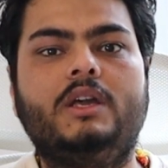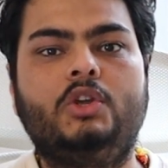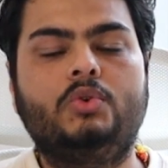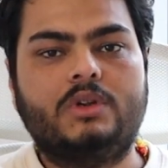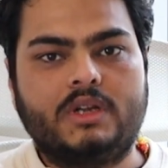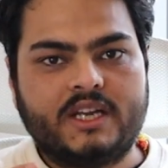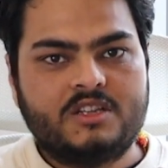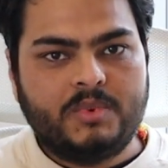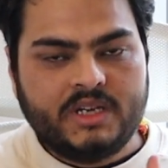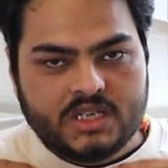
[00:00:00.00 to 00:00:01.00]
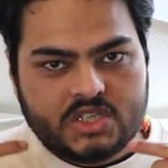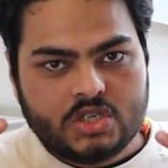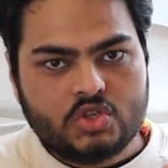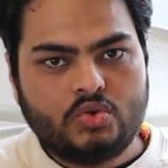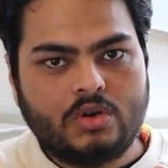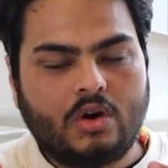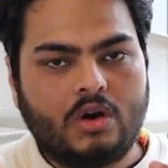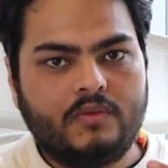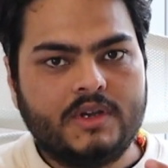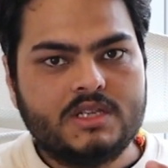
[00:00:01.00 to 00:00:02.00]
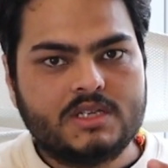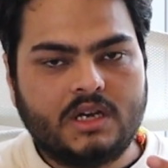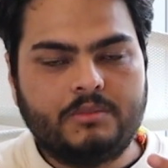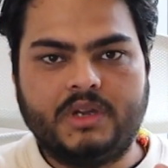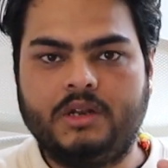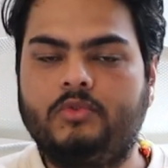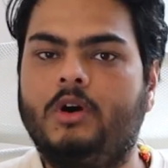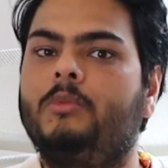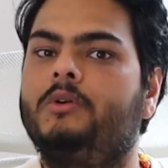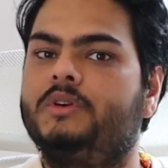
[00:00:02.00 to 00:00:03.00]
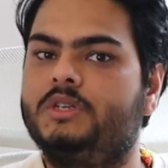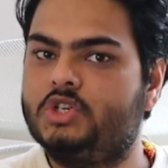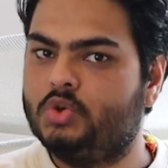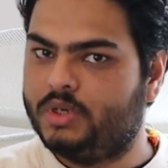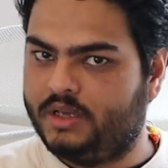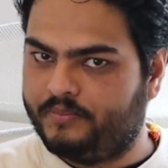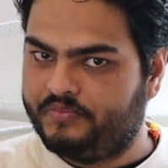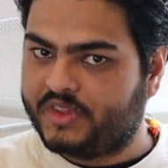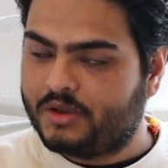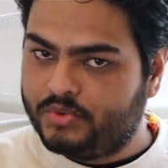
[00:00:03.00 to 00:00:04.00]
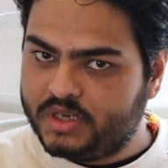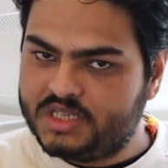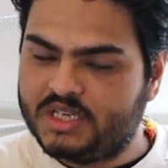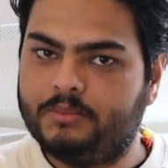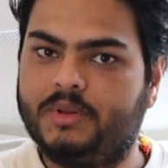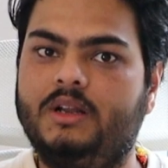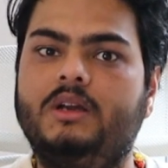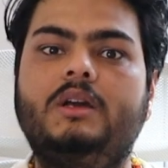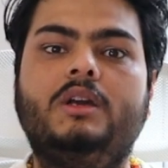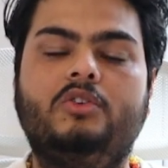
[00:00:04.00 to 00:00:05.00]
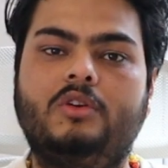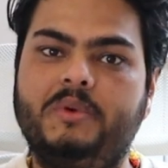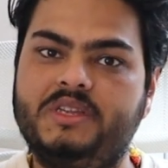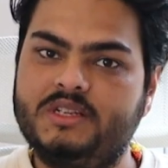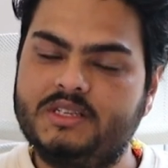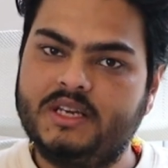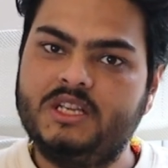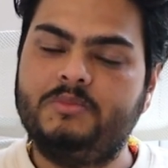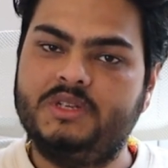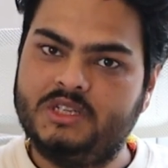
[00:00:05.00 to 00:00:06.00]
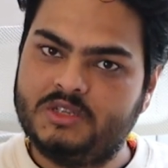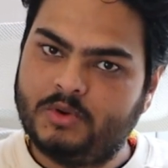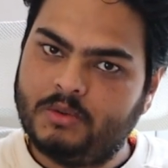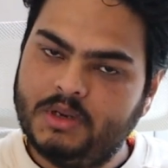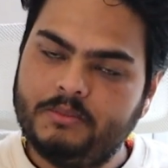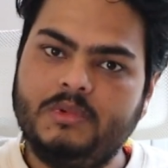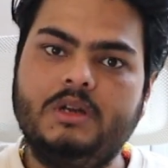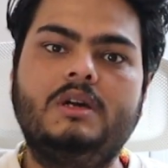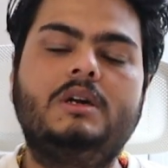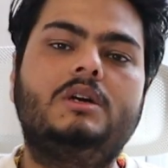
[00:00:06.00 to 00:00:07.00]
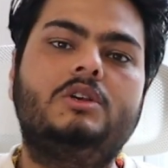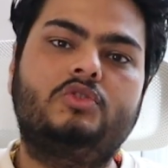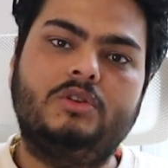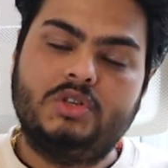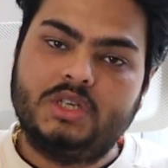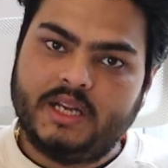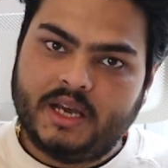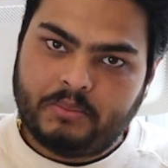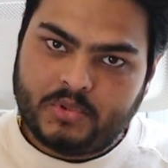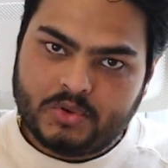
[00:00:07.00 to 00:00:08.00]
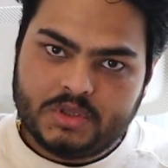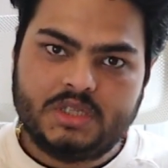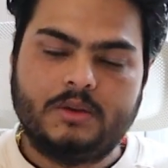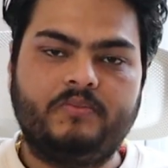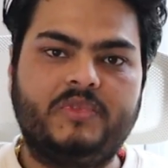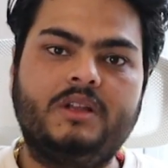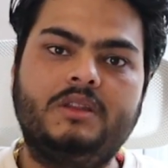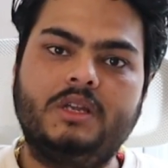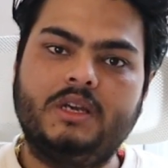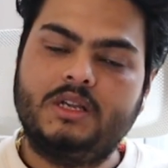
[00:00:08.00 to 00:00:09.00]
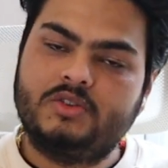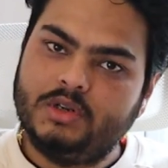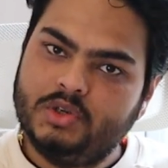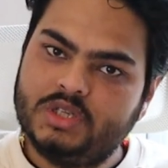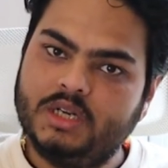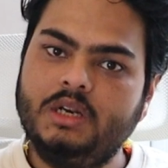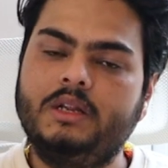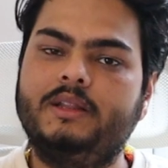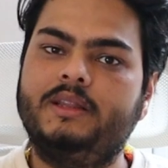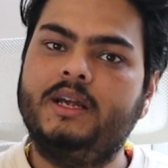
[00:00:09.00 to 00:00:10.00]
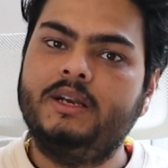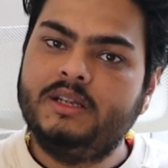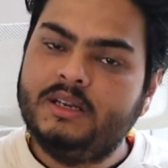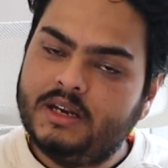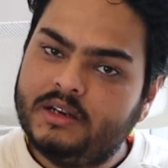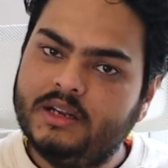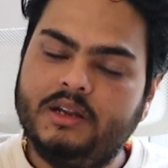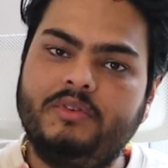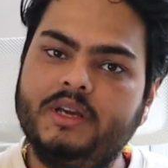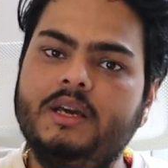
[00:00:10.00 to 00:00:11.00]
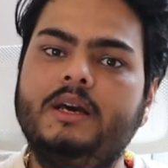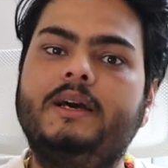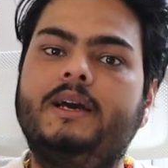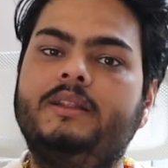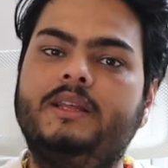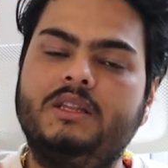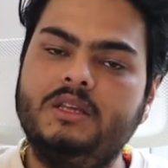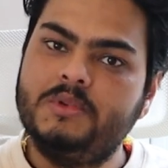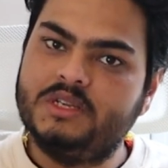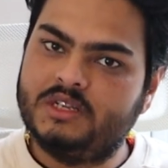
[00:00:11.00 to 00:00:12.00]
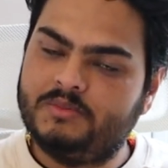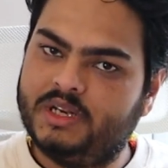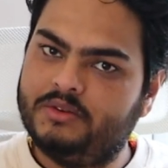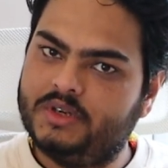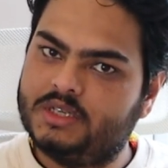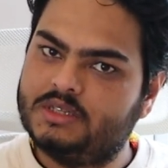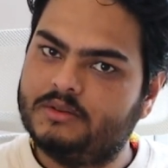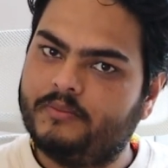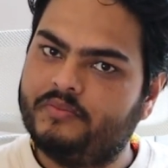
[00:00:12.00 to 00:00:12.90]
your explanation should always come in form of a story. For example, your business case, business problem, solution approach, then the real solution, then the delivery, and then the business benefits.